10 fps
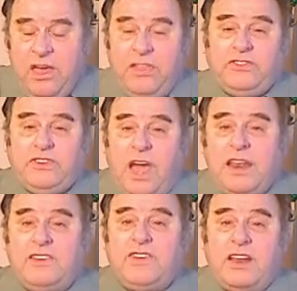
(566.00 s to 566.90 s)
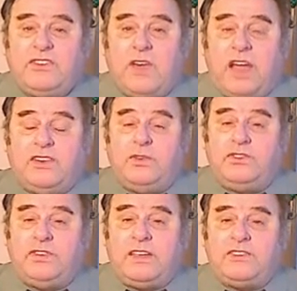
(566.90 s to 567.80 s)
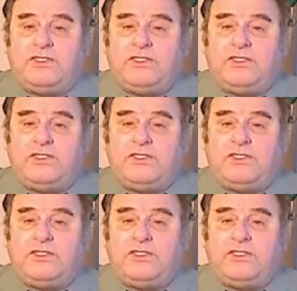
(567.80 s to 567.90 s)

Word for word: This kind of genocide you see in